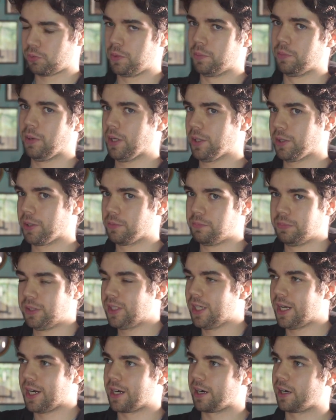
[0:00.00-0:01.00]
We will be
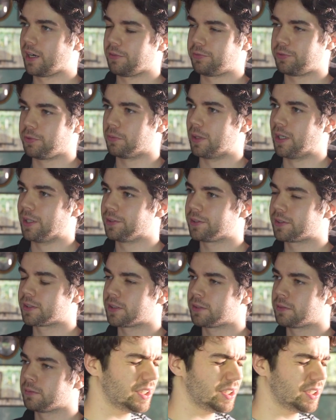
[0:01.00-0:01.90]
there if you want.